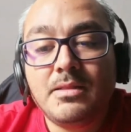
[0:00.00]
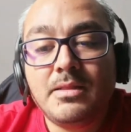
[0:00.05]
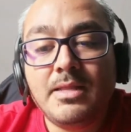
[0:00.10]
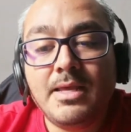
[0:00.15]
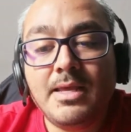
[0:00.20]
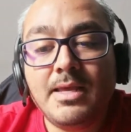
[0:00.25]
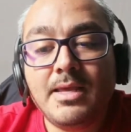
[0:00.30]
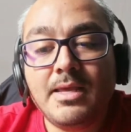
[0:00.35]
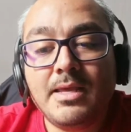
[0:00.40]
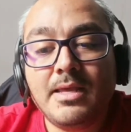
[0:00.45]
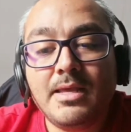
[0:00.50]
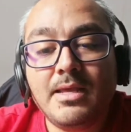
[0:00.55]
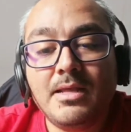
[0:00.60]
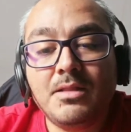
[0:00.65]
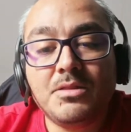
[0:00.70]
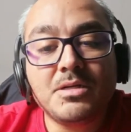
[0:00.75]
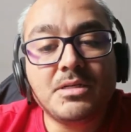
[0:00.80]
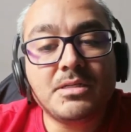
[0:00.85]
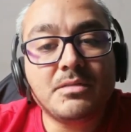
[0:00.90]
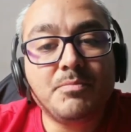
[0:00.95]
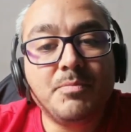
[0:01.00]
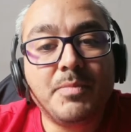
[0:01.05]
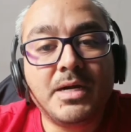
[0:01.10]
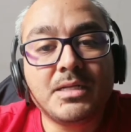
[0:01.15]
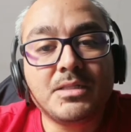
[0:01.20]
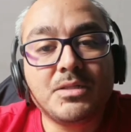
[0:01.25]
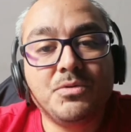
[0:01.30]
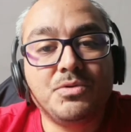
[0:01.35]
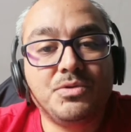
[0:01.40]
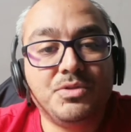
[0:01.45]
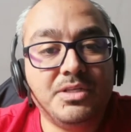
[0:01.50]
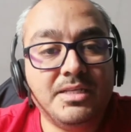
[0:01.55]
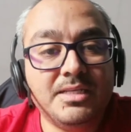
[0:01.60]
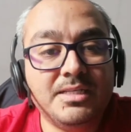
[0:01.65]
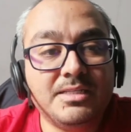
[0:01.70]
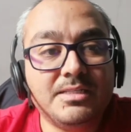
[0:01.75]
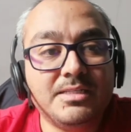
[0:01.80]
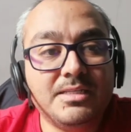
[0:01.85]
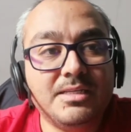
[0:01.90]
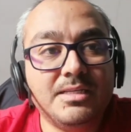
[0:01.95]
the interest part of
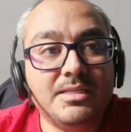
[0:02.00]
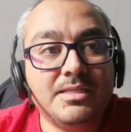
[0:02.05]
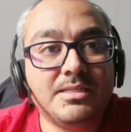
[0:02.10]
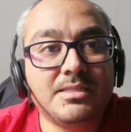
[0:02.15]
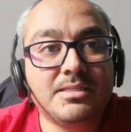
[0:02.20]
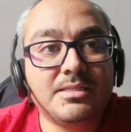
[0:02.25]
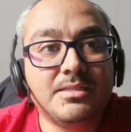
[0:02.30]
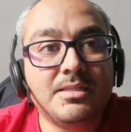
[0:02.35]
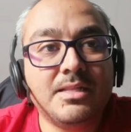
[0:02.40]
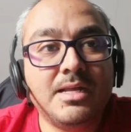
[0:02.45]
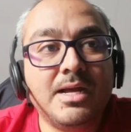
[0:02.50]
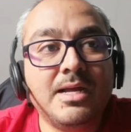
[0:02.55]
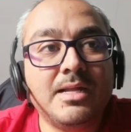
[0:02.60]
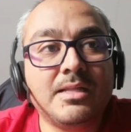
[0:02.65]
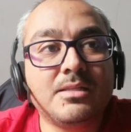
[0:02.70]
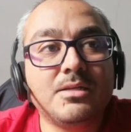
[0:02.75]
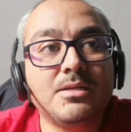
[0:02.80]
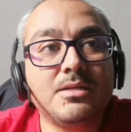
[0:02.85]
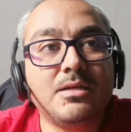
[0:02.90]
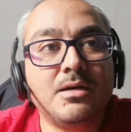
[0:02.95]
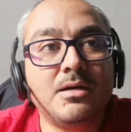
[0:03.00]
this is that